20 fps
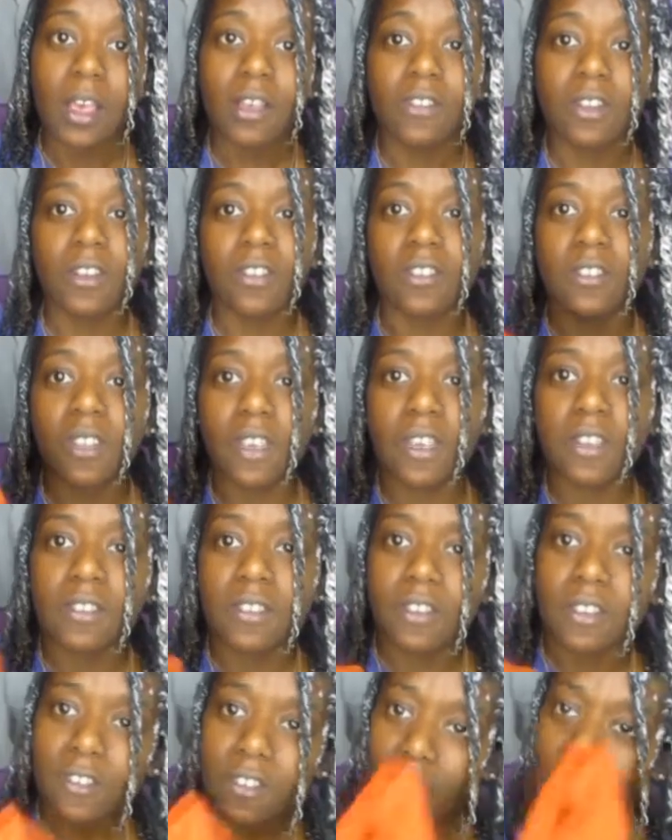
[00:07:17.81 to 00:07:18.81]
So I just take a
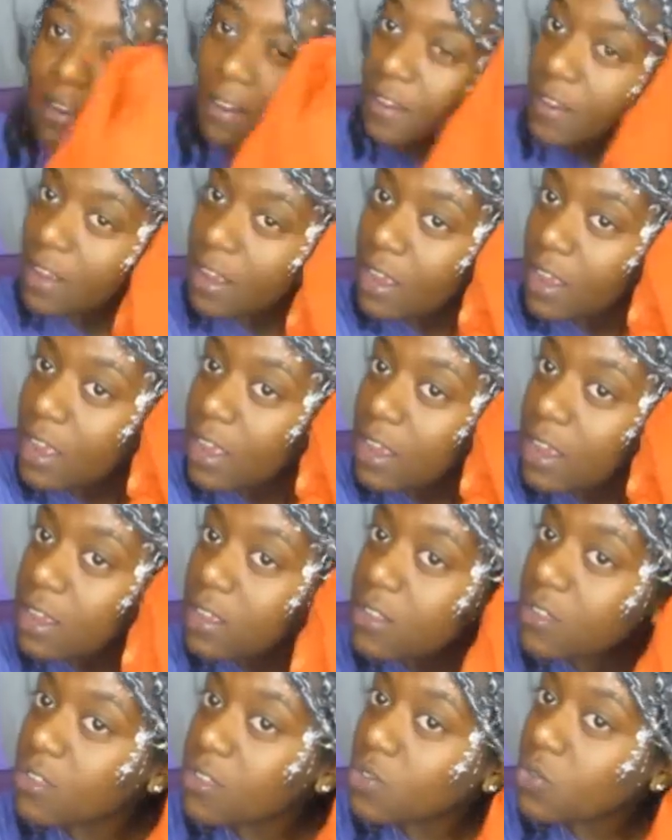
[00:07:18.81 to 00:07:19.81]
t-shirt
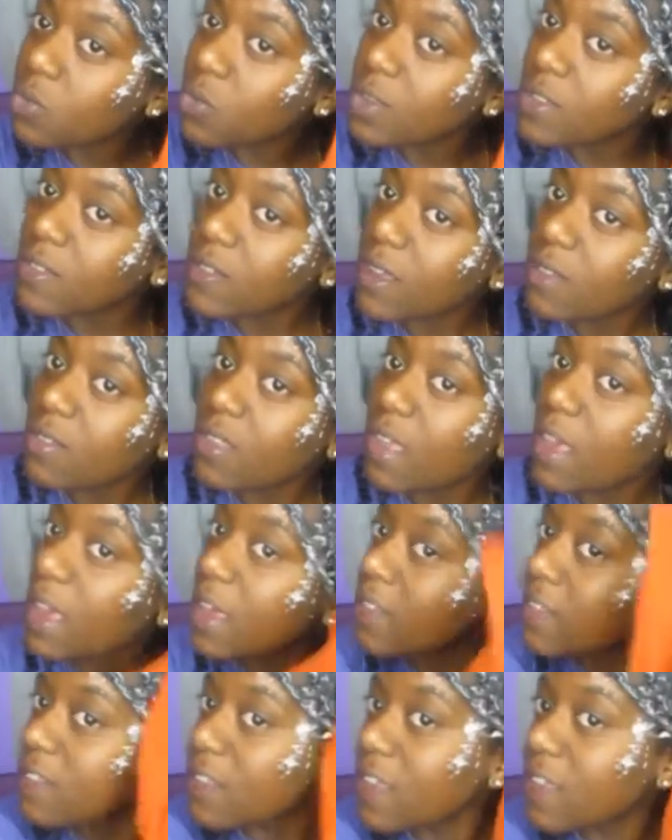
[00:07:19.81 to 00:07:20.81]
and squeeze out the
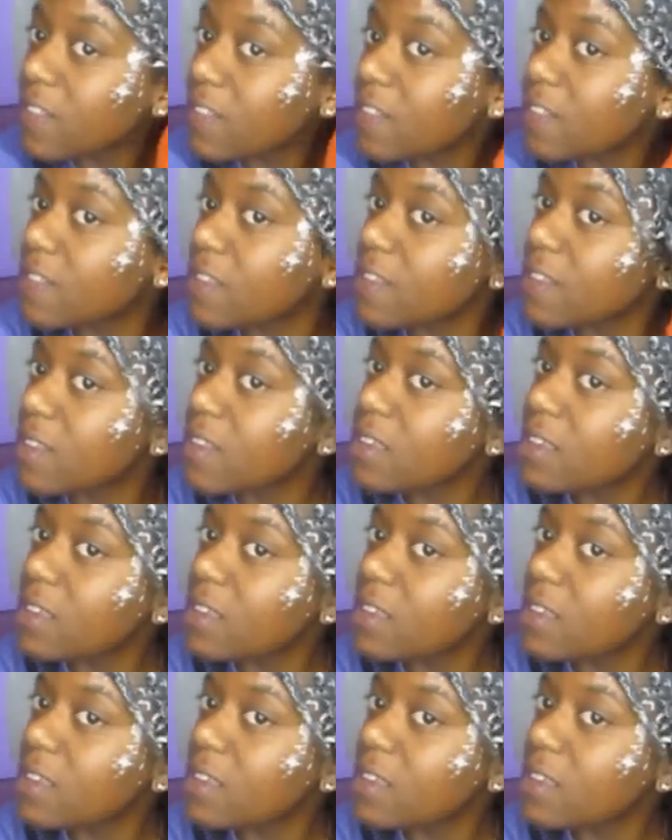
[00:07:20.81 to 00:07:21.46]
excess